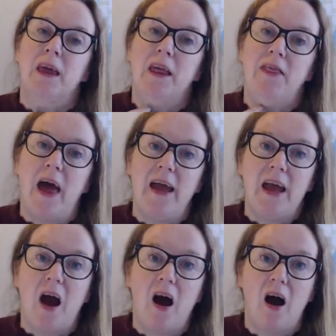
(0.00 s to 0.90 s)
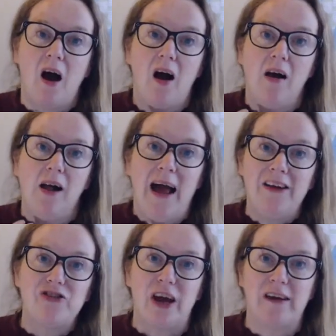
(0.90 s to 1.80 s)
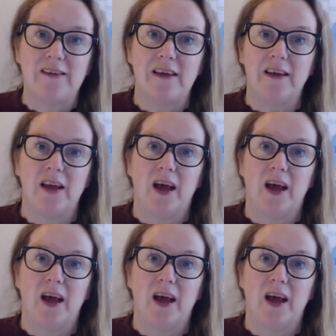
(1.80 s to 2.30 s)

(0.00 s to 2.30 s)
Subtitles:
they are hashtags that